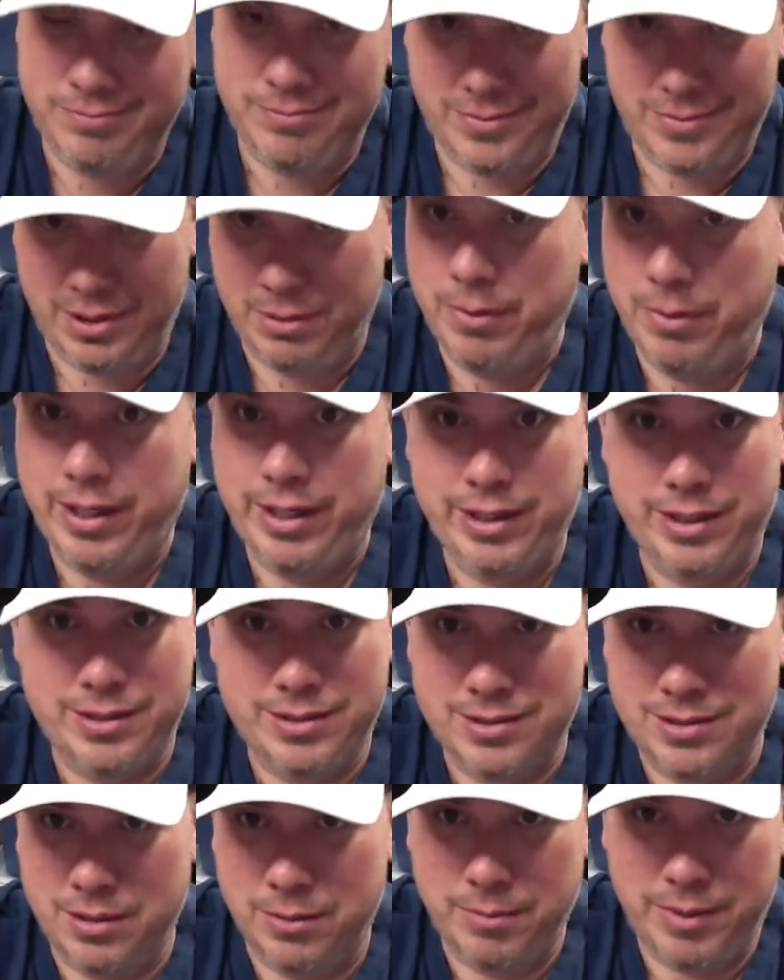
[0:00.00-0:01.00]
Somebody had
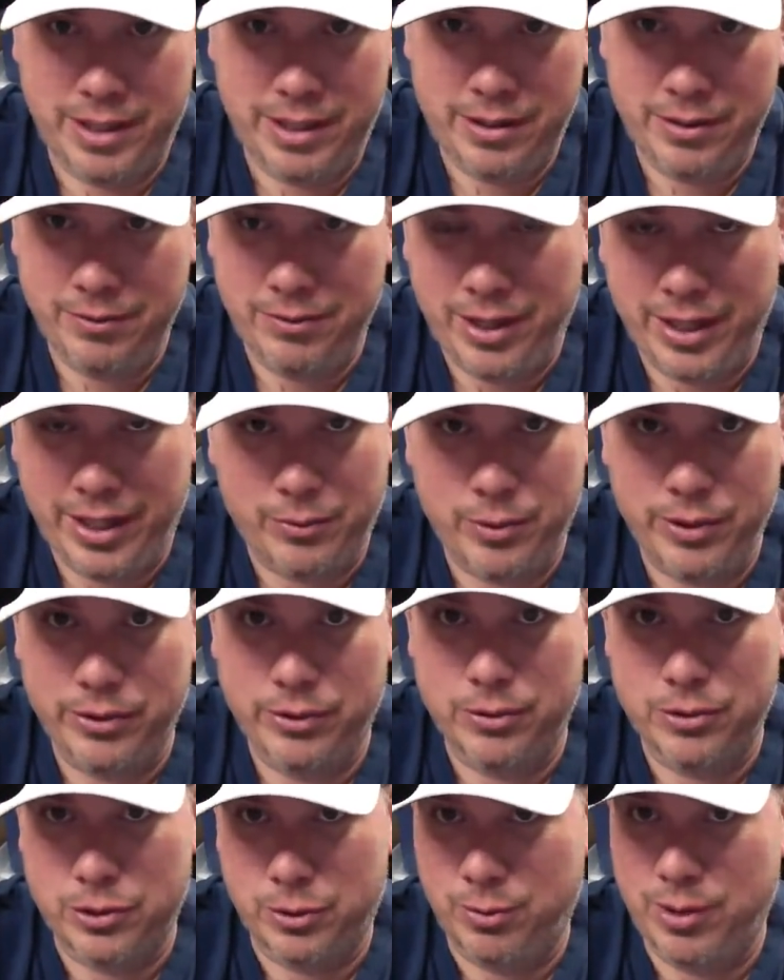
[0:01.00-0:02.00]
somehow, like
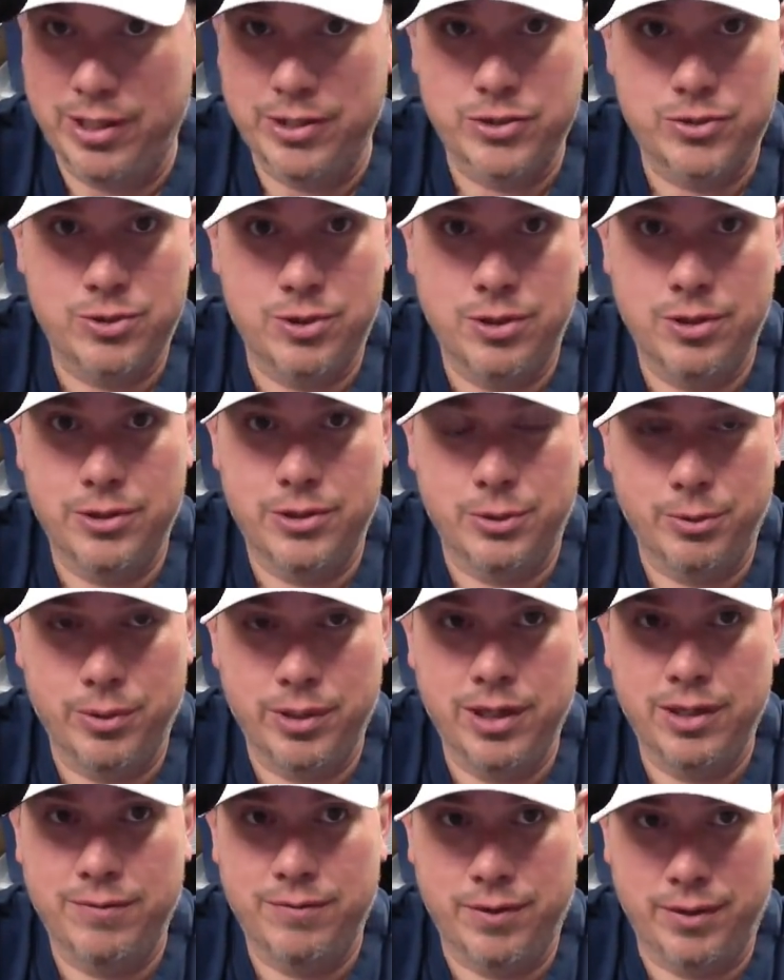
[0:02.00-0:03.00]
whether it's a restaurant or
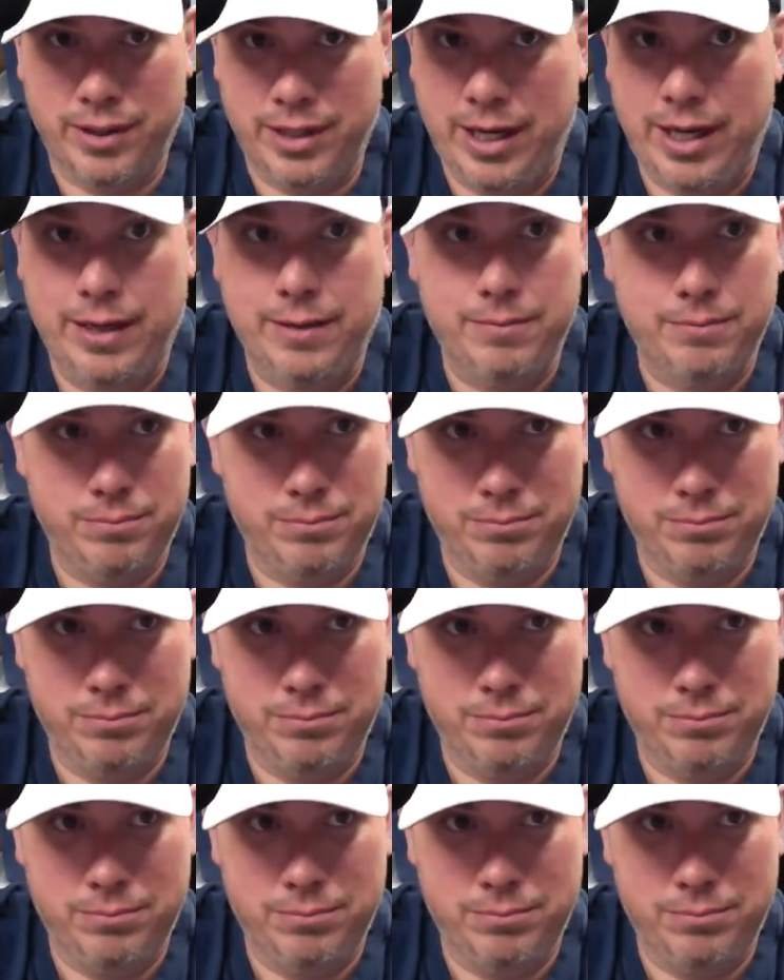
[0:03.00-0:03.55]
whatever, got